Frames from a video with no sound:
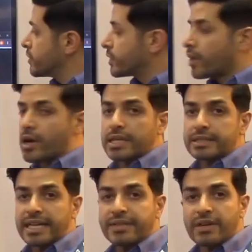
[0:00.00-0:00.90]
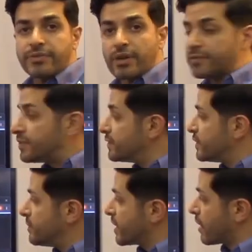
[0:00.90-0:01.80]
required anywhere from
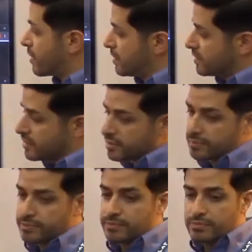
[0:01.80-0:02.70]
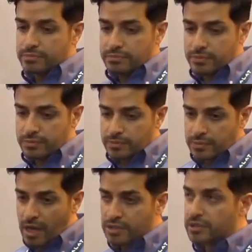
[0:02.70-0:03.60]
50 megahertz
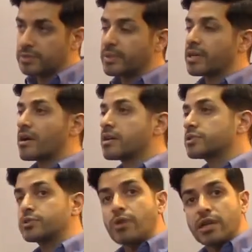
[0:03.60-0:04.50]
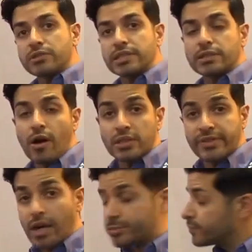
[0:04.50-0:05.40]
100 megahertz, 200, all the
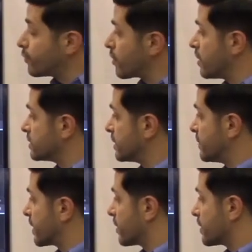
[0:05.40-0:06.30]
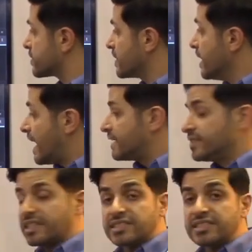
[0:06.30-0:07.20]
way up to 400 megahertz. And we
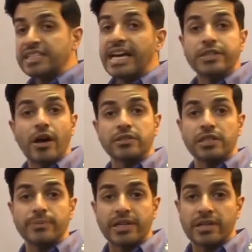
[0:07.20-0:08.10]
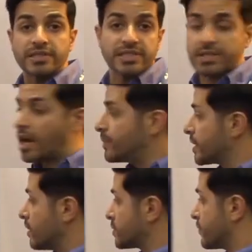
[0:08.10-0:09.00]
can see 800 megahertz is coming
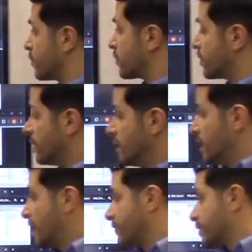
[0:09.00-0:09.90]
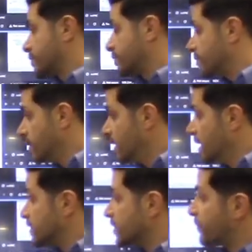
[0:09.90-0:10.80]
also for FR2.
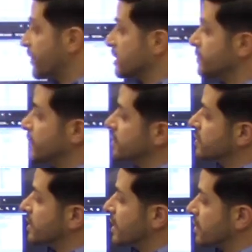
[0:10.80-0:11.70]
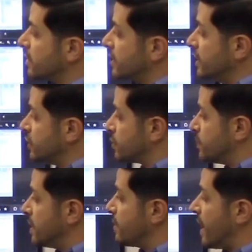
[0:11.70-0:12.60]
So first we turn on each
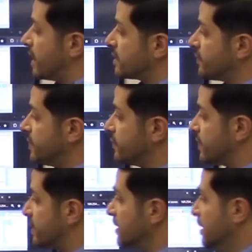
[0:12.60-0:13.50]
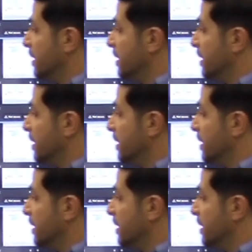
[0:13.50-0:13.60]
beam at 50.